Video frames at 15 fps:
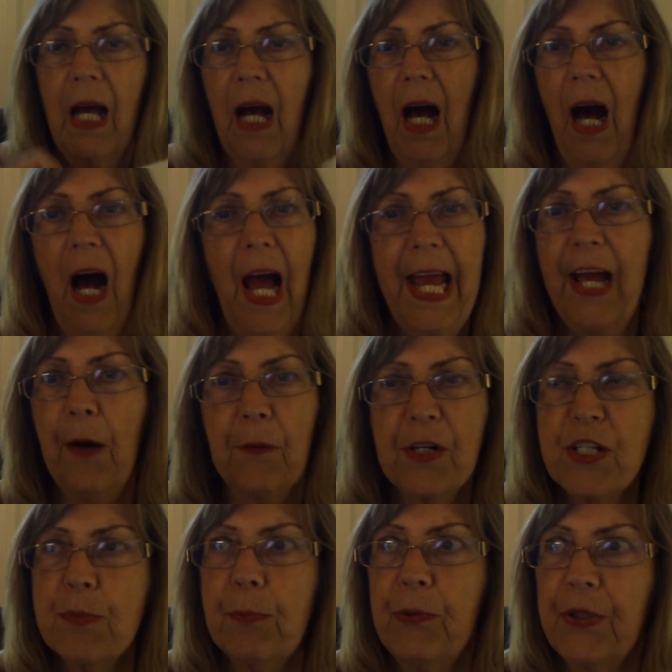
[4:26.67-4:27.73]
I
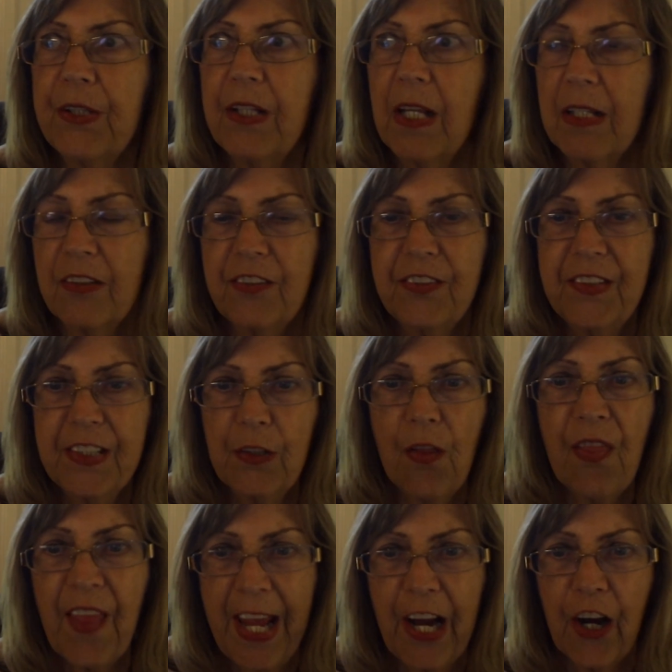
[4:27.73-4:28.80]
always put still
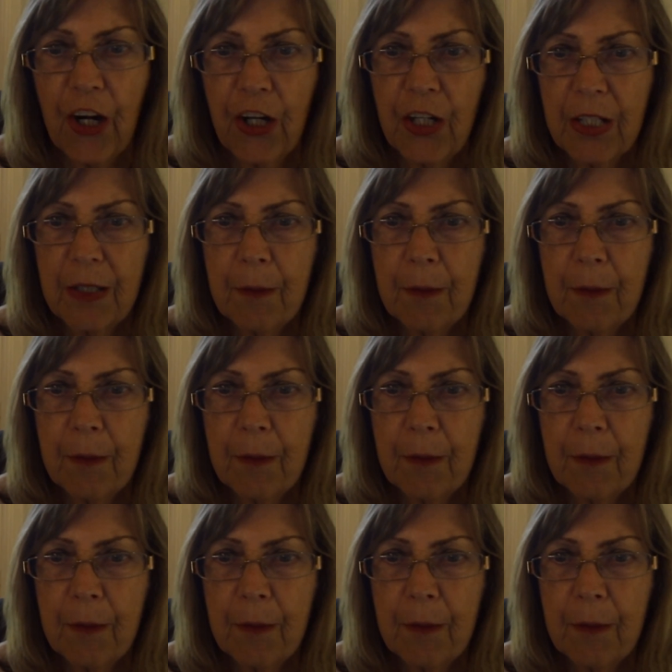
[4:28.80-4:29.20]
there.